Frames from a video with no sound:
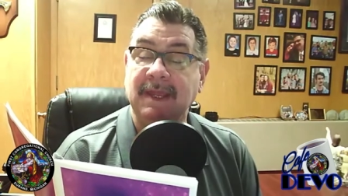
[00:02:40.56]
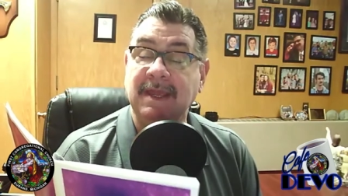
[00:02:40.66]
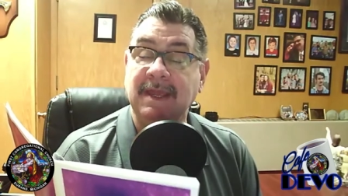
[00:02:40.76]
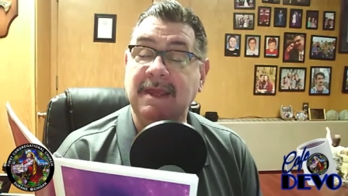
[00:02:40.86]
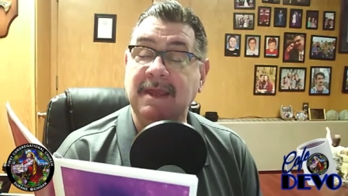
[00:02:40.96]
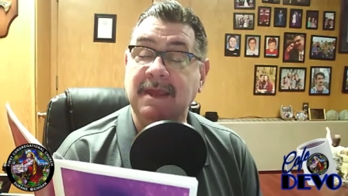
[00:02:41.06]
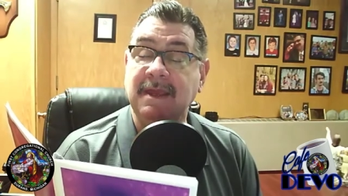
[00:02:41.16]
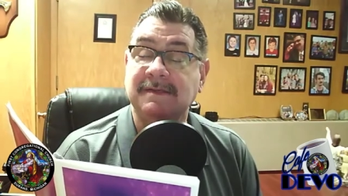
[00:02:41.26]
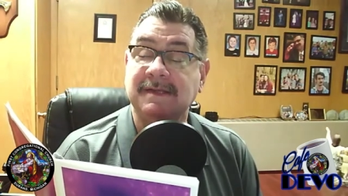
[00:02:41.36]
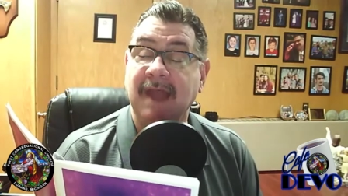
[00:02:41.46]
He
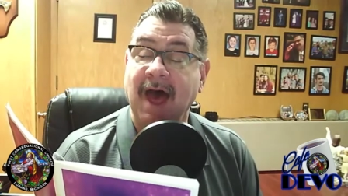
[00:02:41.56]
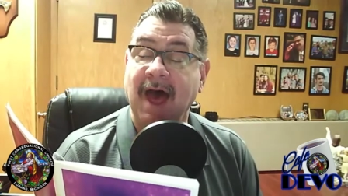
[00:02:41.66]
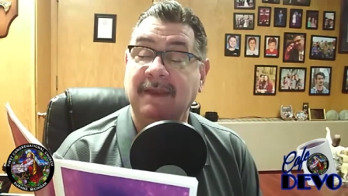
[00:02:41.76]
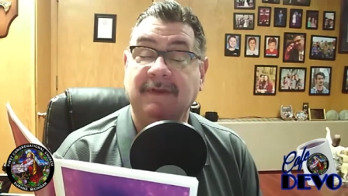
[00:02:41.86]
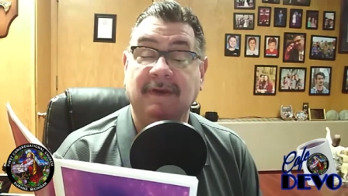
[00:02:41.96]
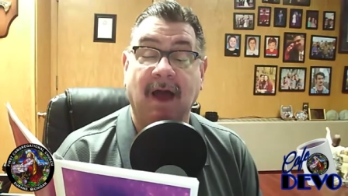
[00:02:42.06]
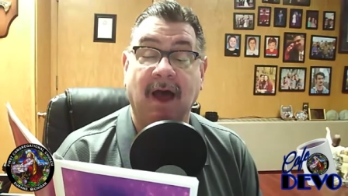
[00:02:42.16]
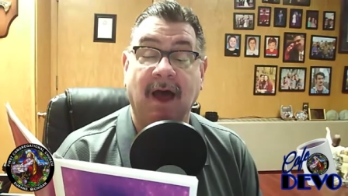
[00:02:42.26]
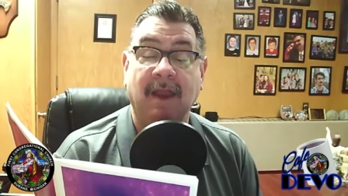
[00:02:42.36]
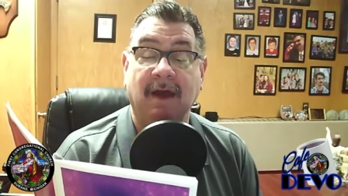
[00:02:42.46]
is not the
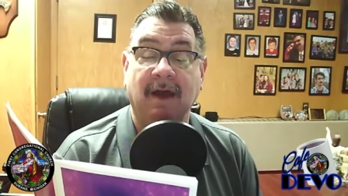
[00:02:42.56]
God